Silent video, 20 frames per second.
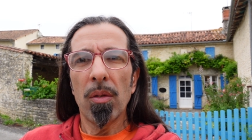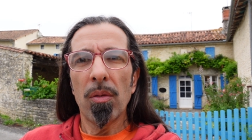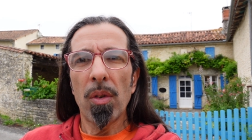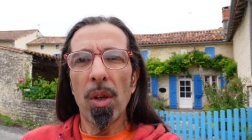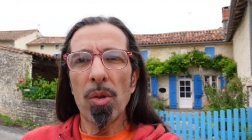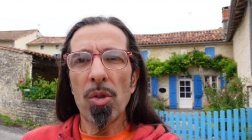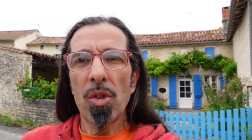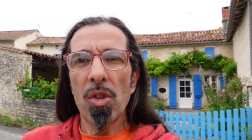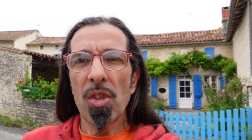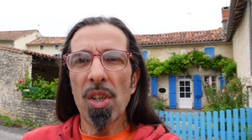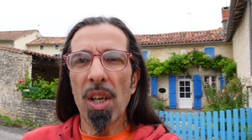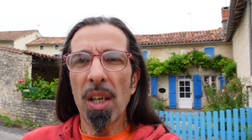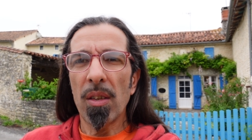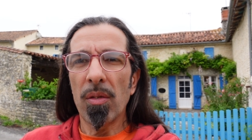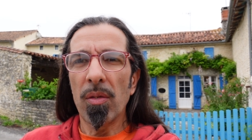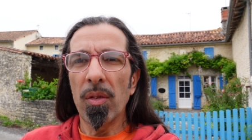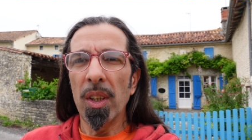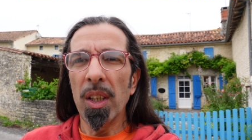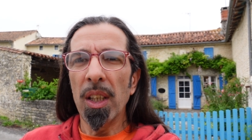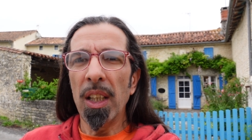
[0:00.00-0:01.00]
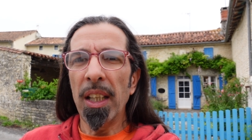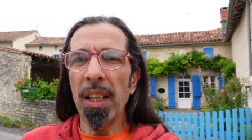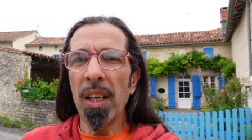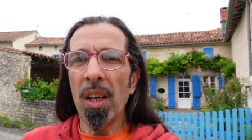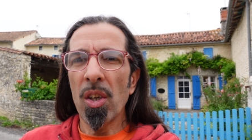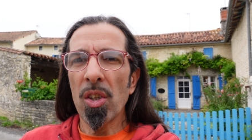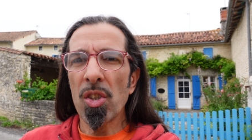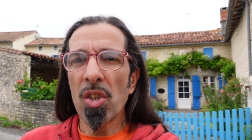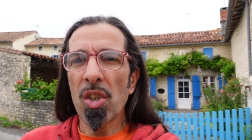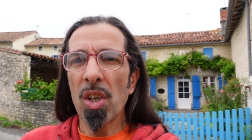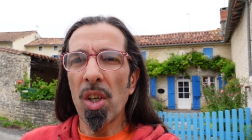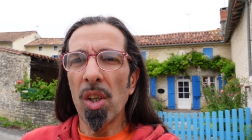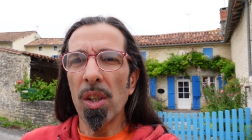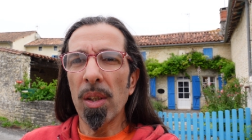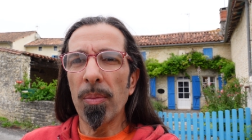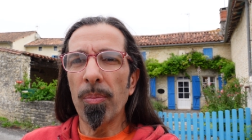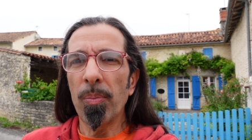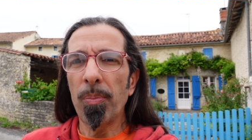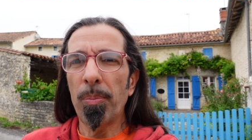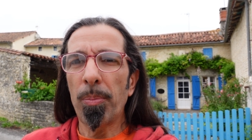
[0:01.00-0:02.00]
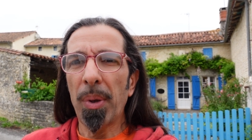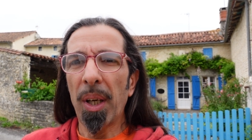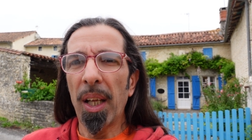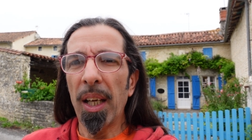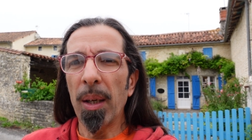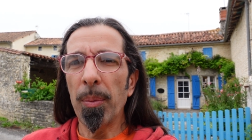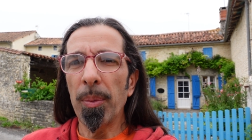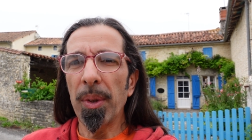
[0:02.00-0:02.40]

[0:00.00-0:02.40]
Rosie's had a really nice time playing